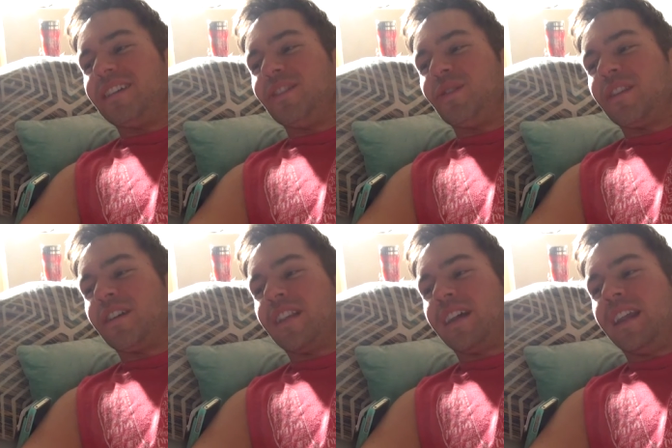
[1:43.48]
You can
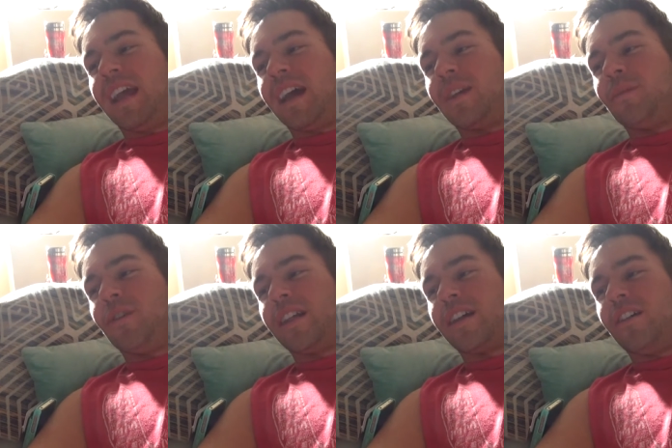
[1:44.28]
look like an
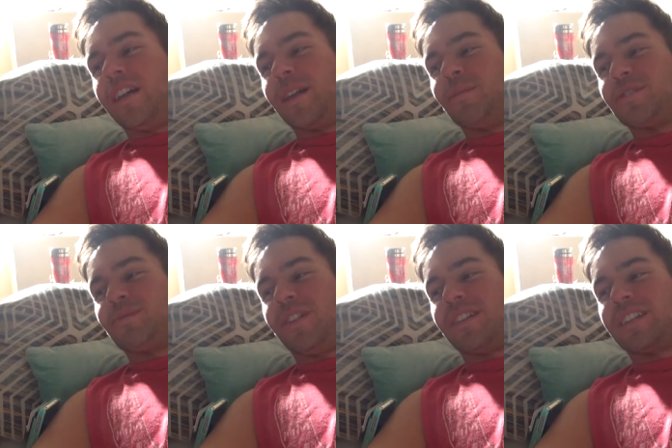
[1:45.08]
animal. Like all animals
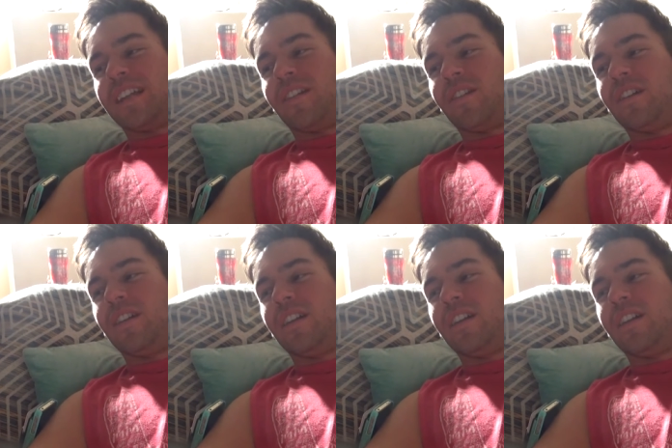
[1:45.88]
belong together.